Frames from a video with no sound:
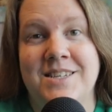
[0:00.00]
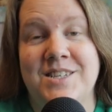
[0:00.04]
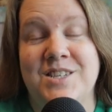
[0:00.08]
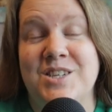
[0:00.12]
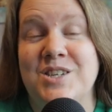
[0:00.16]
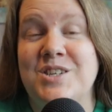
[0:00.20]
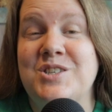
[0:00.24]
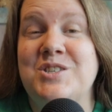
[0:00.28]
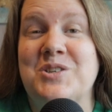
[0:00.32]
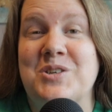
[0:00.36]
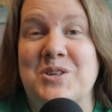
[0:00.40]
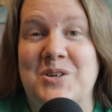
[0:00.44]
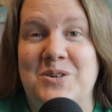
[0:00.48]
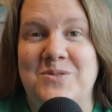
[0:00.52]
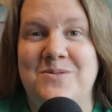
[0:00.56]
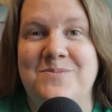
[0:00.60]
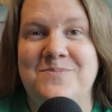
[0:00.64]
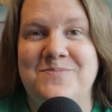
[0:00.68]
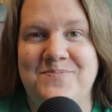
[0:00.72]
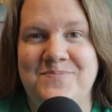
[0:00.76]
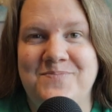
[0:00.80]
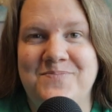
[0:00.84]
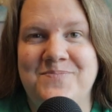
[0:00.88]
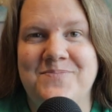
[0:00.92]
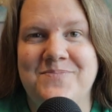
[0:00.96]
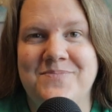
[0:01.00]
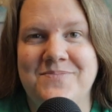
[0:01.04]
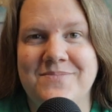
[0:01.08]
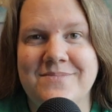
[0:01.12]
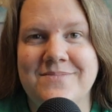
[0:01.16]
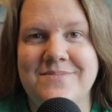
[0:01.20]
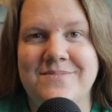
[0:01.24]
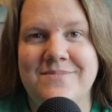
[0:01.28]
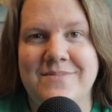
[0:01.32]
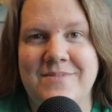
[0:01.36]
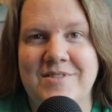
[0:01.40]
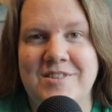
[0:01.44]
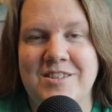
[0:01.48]
digital
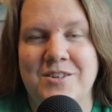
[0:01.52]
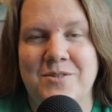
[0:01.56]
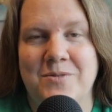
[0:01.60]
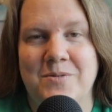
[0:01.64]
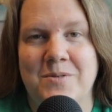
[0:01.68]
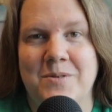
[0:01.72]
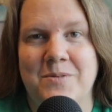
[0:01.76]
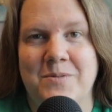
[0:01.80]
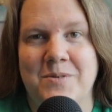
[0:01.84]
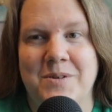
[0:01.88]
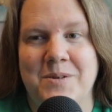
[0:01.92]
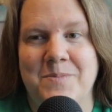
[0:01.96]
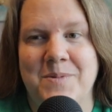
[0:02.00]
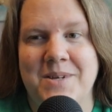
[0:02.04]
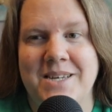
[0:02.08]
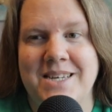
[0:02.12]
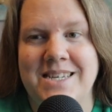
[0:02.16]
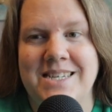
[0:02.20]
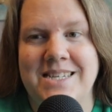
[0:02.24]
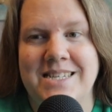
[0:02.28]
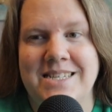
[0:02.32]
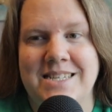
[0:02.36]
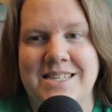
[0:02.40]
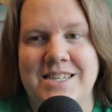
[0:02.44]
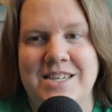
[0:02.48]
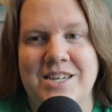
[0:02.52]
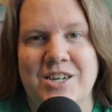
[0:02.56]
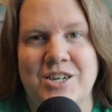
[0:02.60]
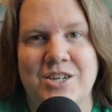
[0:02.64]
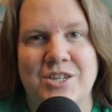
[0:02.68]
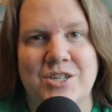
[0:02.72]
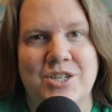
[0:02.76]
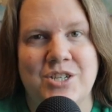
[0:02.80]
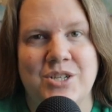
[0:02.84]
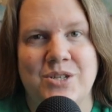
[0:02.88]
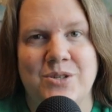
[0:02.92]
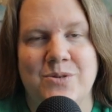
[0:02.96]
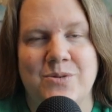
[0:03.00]
so it would be easier
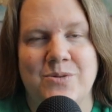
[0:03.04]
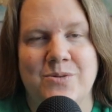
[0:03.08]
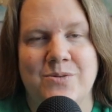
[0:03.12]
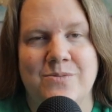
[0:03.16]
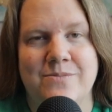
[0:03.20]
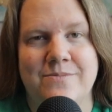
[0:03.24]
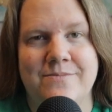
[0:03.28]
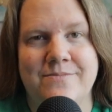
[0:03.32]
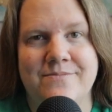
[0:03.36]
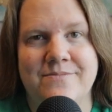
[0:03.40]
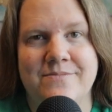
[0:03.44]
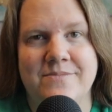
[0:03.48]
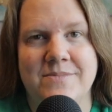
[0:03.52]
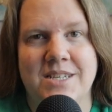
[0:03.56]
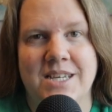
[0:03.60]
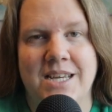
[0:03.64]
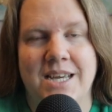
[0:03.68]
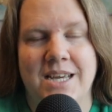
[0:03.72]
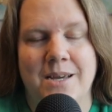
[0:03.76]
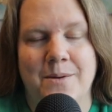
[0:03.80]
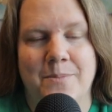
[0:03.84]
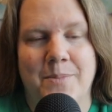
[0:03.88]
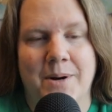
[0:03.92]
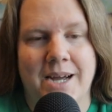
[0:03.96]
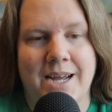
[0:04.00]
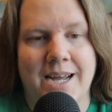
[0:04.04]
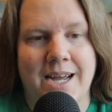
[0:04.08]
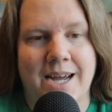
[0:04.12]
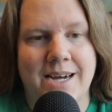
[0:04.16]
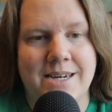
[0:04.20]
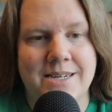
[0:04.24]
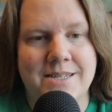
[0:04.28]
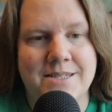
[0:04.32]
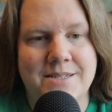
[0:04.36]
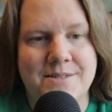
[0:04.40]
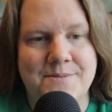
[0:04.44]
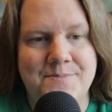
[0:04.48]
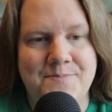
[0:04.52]
to keep, I
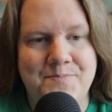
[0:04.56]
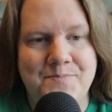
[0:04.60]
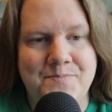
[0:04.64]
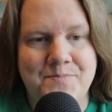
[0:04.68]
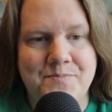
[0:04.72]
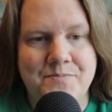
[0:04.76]
guess.